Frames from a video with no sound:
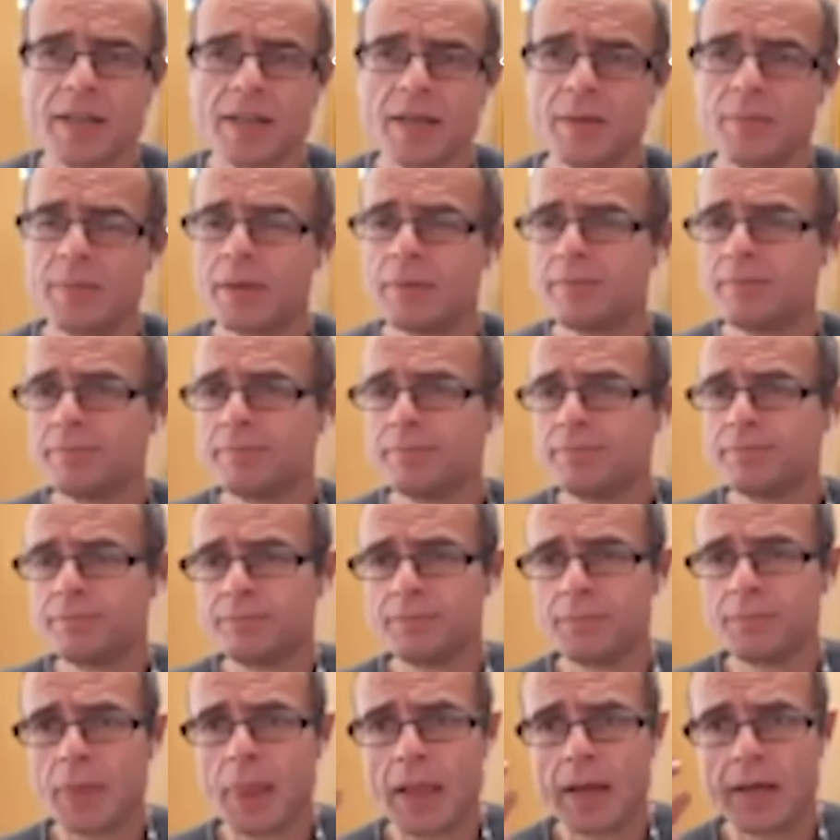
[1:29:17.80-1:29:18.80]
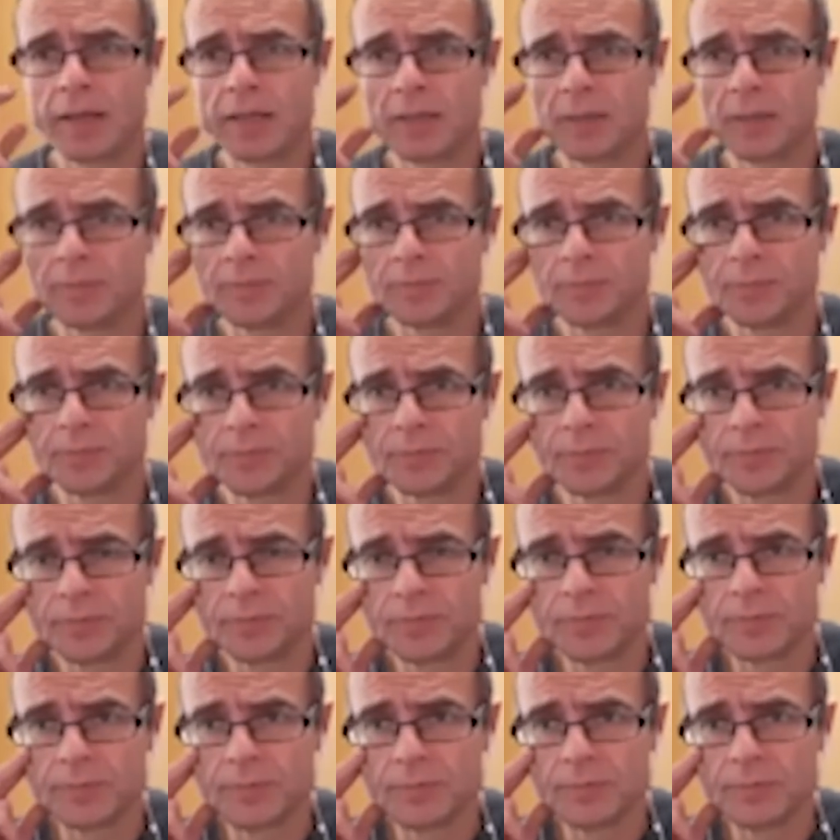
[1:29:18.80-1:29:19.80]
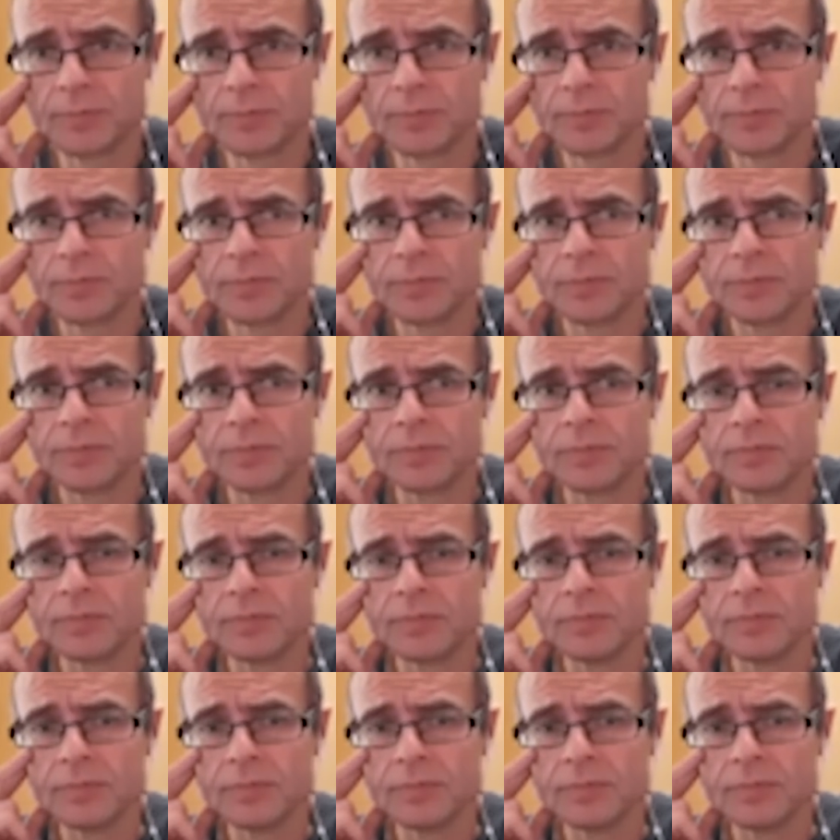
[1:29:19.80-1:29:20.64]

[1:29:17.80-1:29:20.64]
and management algorithms for this. Um,